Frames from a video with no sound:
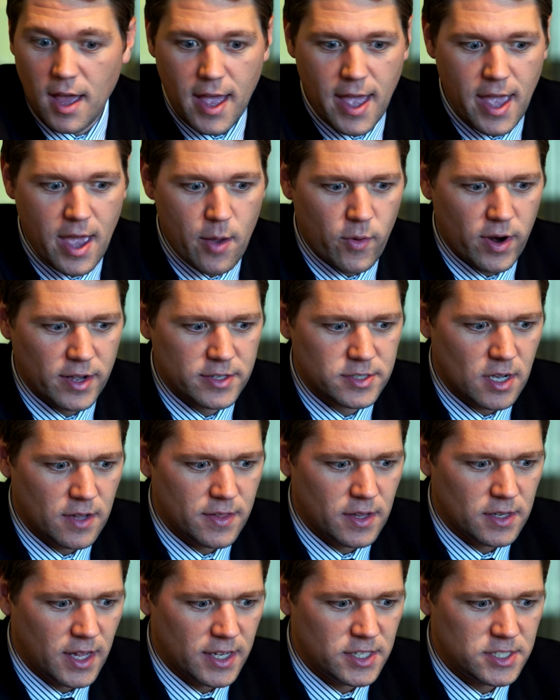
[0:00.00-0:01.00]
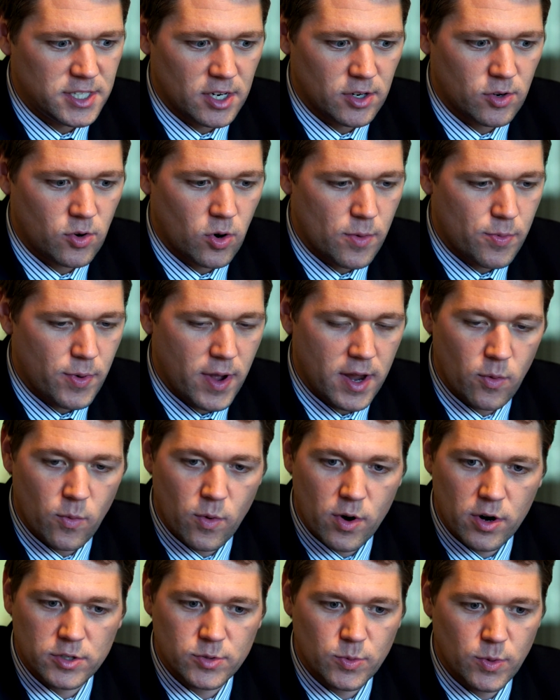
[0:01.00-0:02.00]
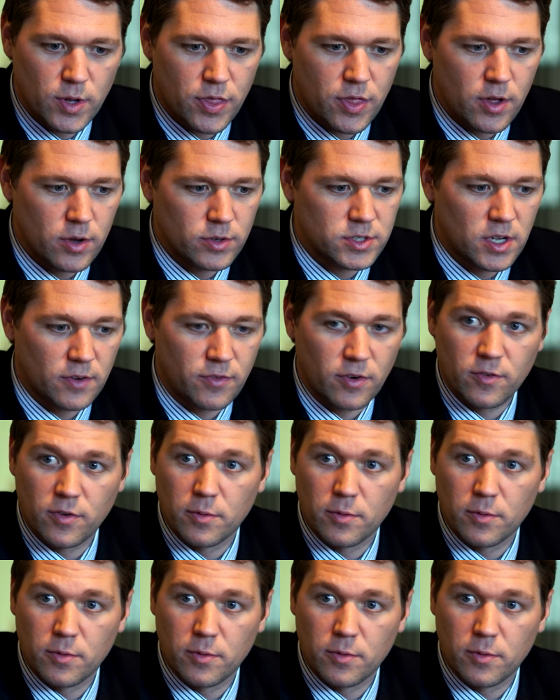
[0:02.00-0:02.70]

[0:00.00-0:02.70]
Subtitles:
And when I saw that Leicestershire Incorporated works with those suffering